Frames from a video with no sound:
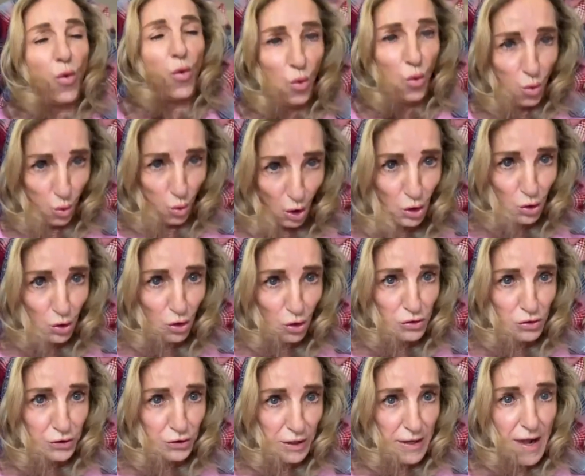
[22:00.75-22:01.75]
the
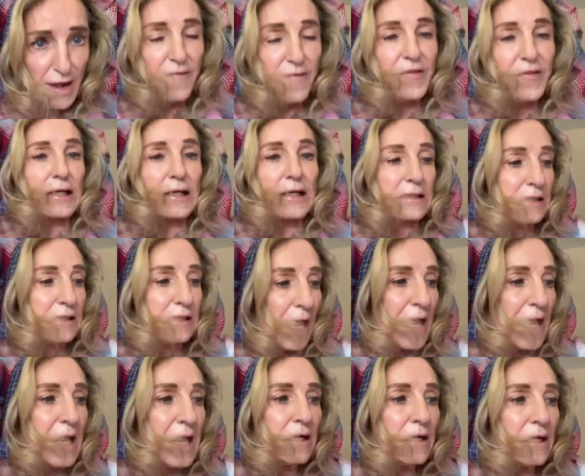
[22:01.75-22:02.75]
world that can
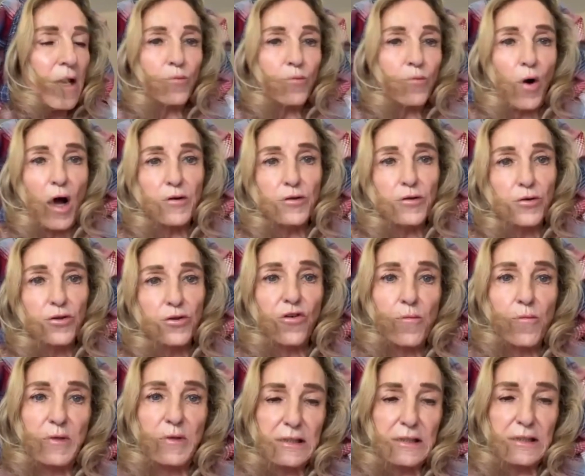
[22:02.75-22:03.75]
take produce
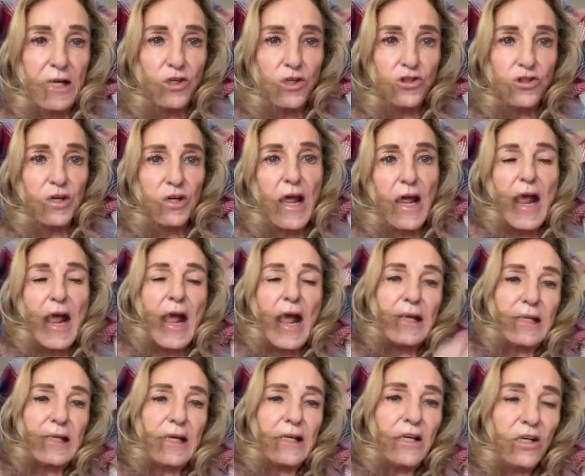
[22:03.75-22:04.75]
from its nation
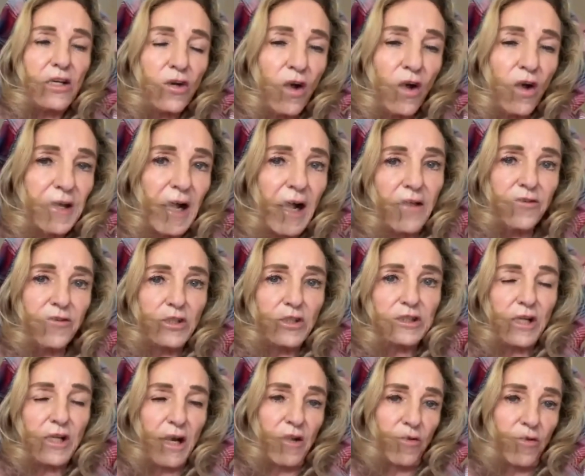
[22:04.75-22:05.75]
and get it on the other
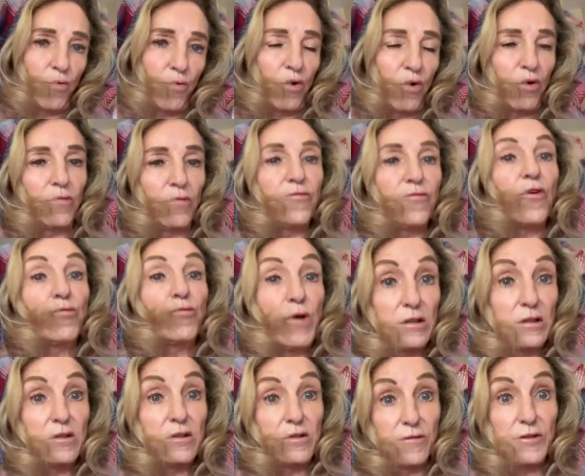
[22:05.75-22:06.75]
side of the world for
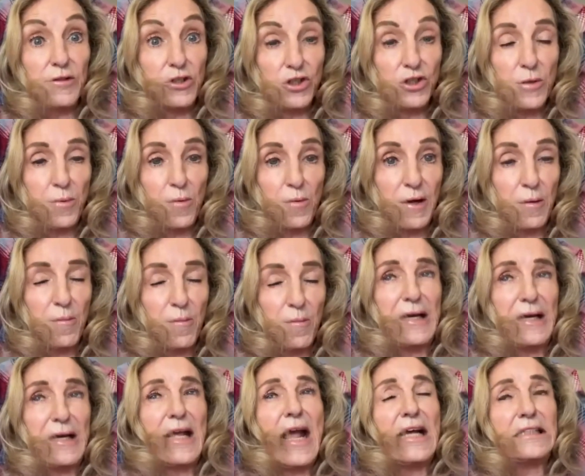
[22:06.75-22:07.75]
relatively cheap amount of
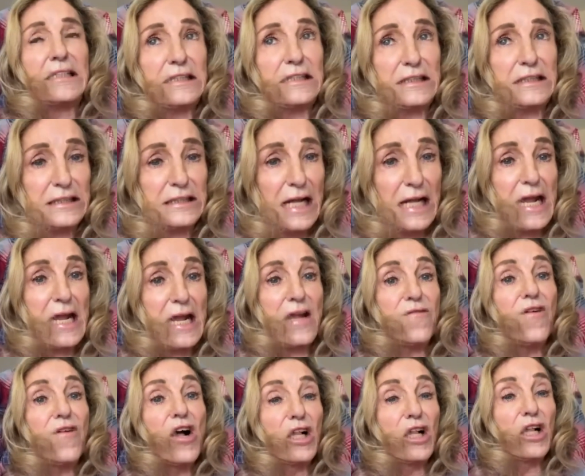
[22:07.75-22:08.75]
money and
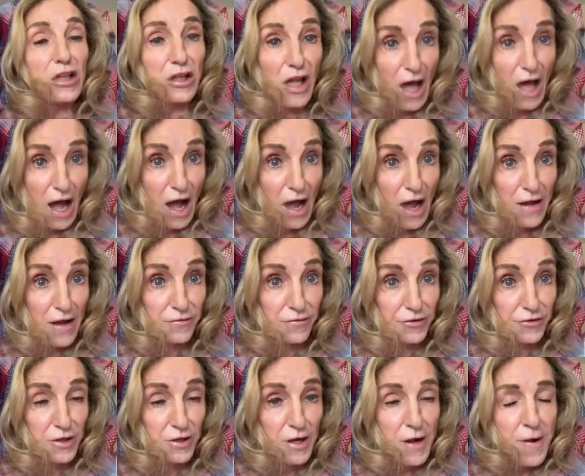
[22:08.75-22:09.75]
save
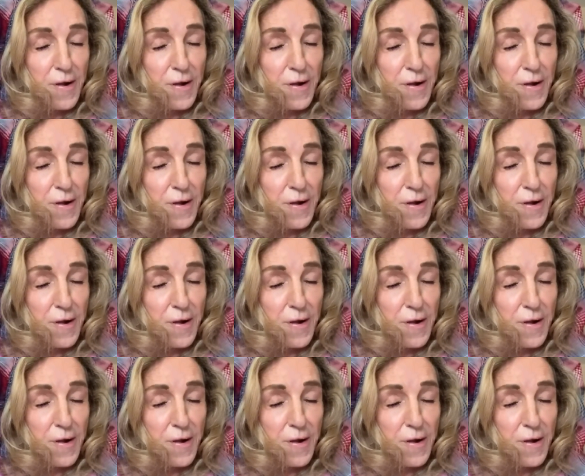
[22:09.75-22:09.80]
lives.